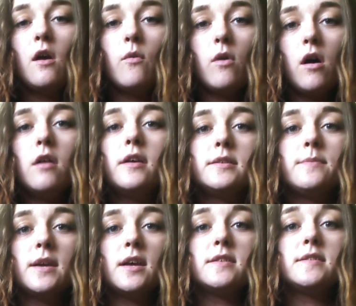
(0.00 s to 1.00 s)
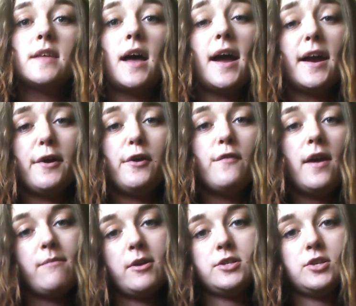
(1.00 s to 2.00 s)
Well, it's because the higher your
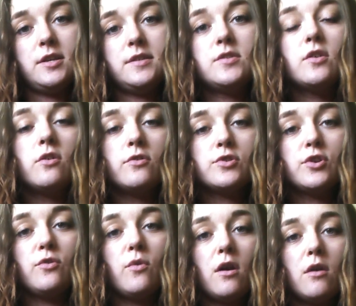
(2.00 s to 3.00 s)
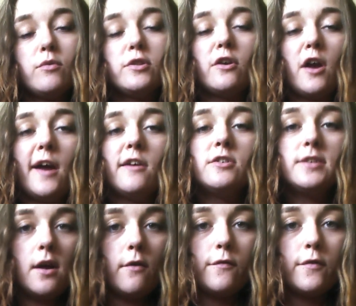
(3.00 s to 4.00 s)
vibration is, the closer you are with your higher
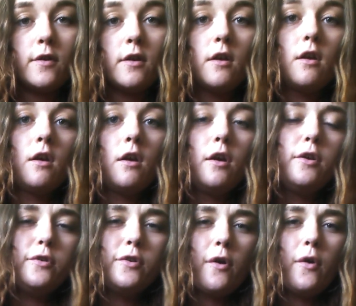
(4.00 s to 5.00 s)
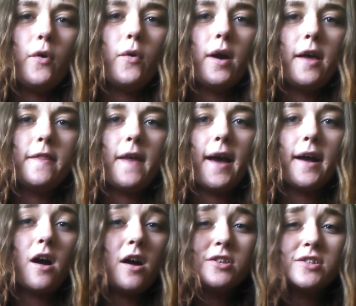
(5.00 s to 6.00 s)
self. You know, that
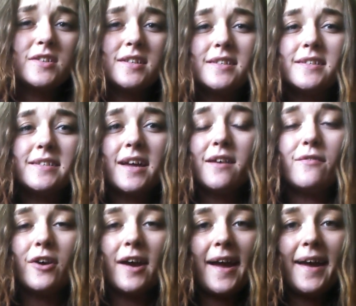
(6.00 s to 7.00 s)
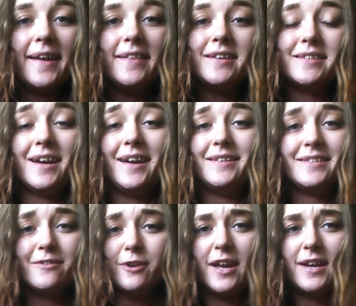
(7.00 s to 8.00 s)
consciousness inside of our head that science
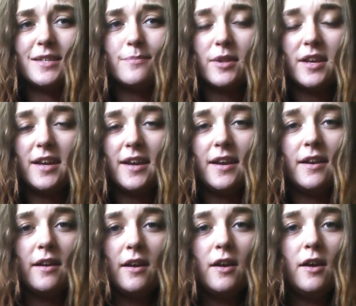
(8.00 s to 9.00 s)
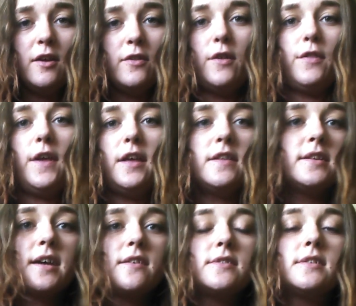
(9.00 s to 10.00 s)
still can't explain, the thing that
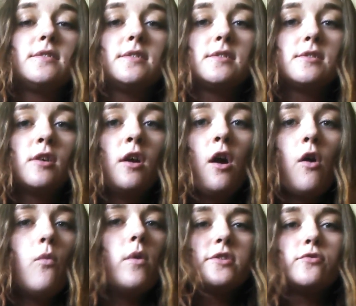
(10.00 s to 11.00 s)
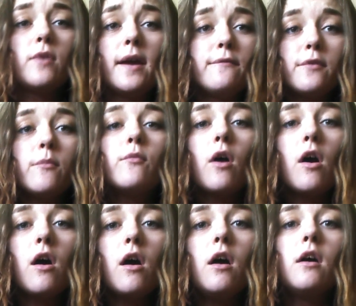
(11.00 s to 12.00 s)
tells us what's right from
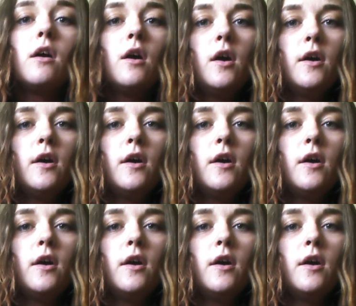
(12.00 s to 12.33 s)
wrong,